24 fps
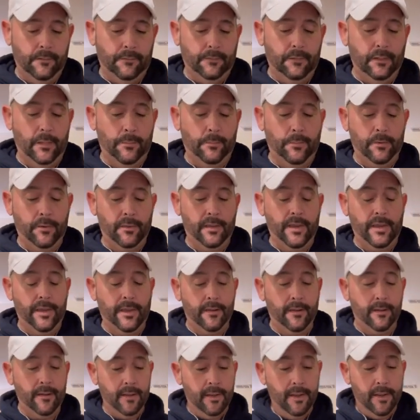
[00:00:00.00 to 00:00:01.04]
flipper
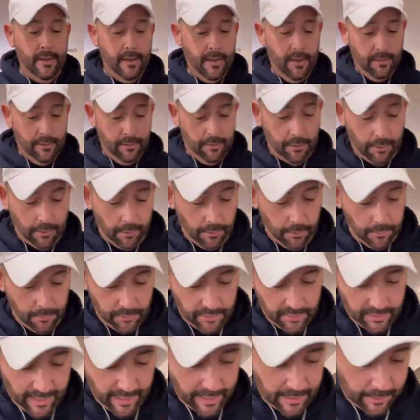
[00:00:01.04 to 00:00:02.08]
there. So
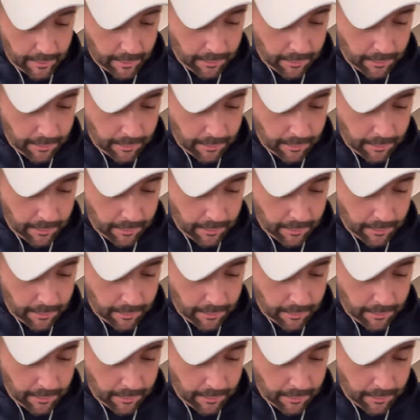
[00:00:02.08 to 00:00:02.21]
stay